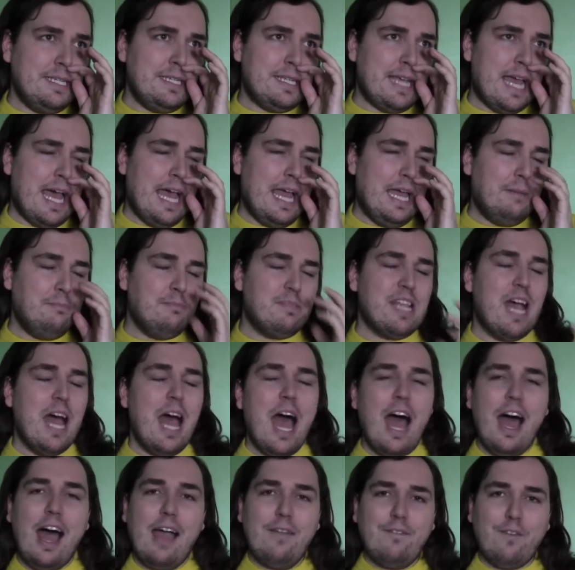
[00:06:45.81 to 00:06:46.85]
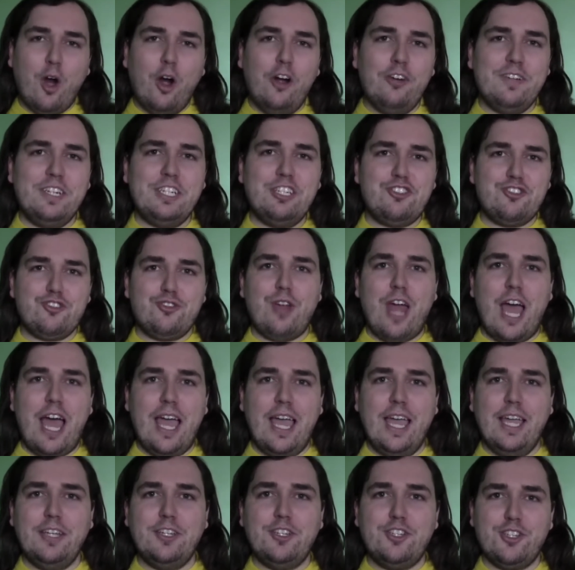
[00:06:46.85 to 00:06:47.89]
times, I've always
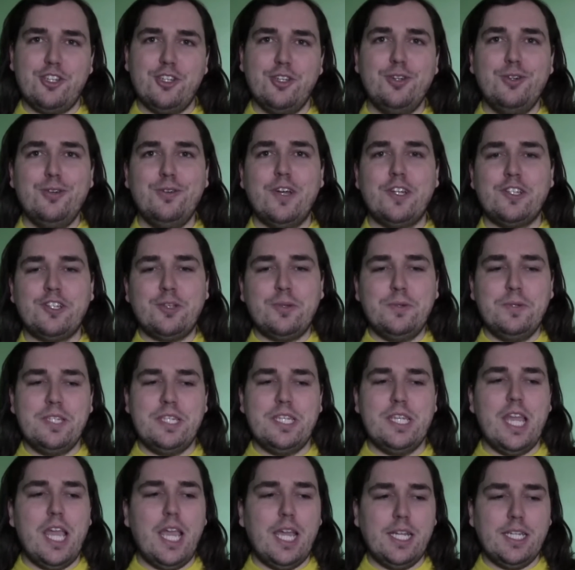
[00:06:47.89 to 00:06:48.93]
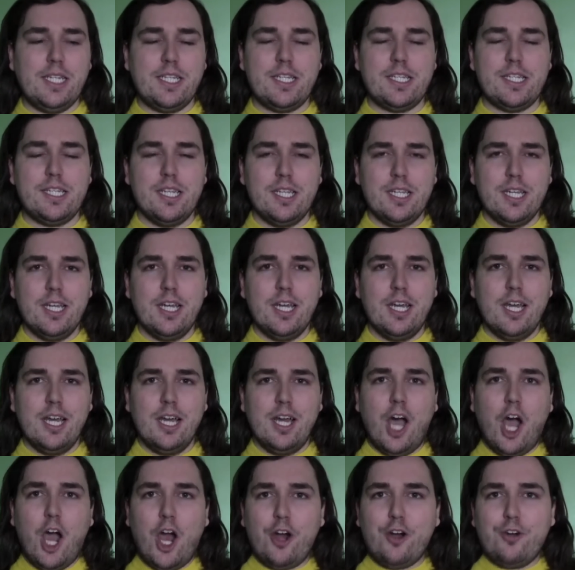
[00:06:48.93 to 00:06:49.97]
tried to associate
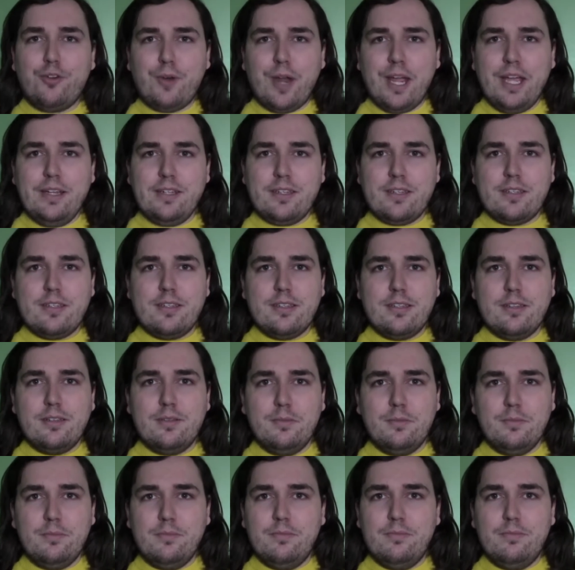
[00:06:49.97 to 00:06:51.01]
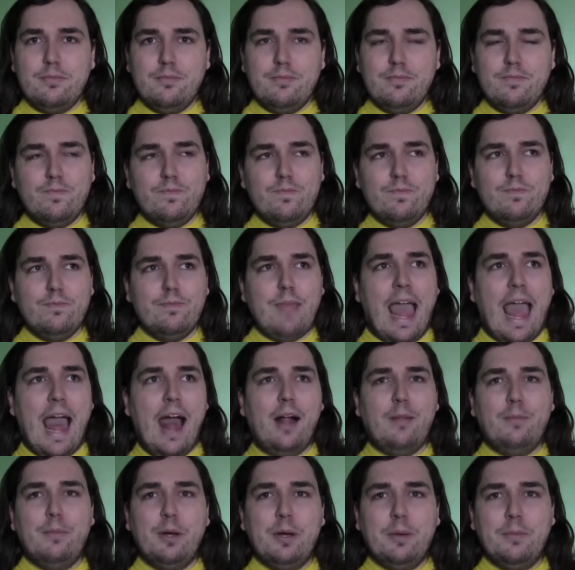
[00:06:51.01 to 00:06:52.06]
a great
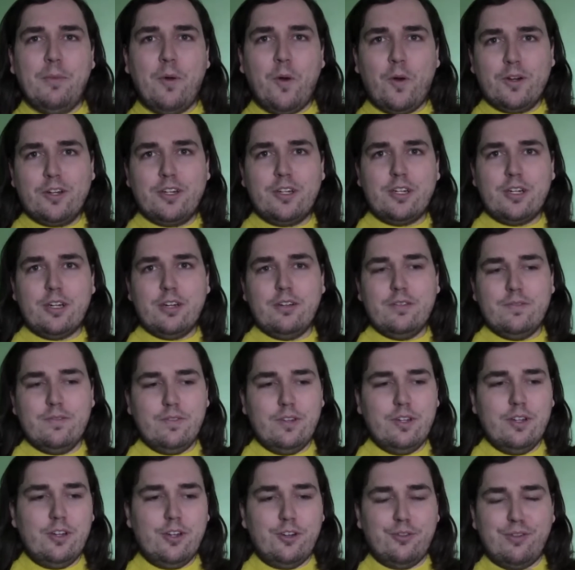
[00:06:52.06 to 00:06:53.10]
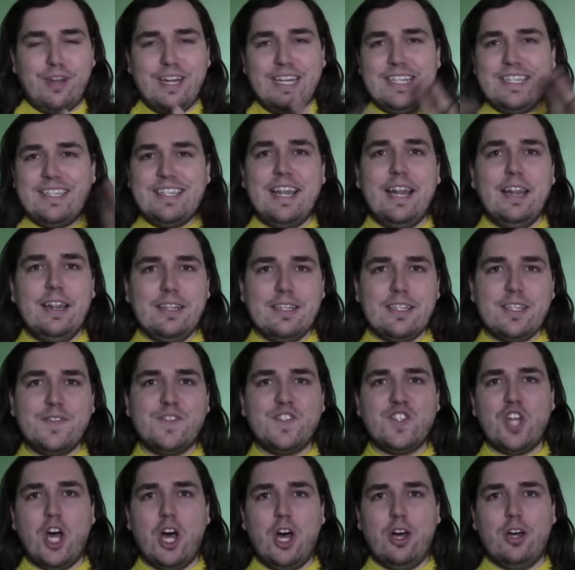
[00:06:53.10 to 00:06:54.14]
album or great set list of
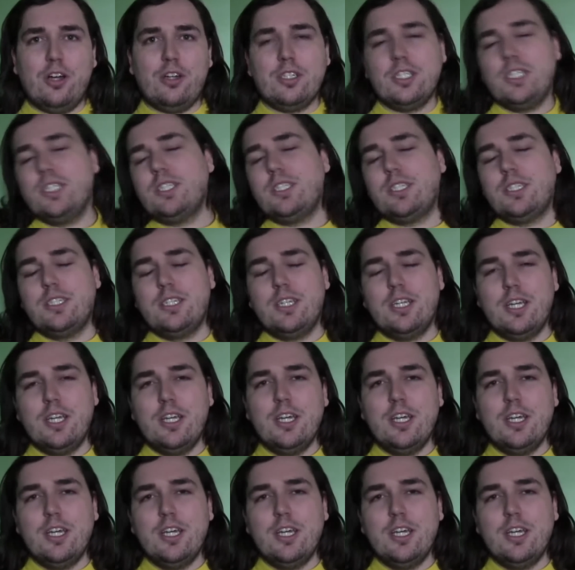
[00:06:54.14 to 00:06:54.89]
songs